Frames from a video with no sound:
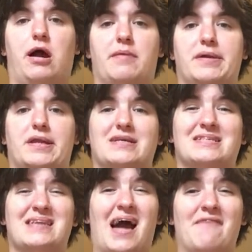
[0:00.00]

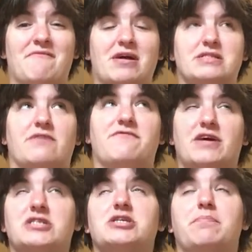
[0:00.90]
it's a
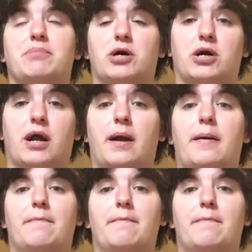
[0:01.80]
fiction book,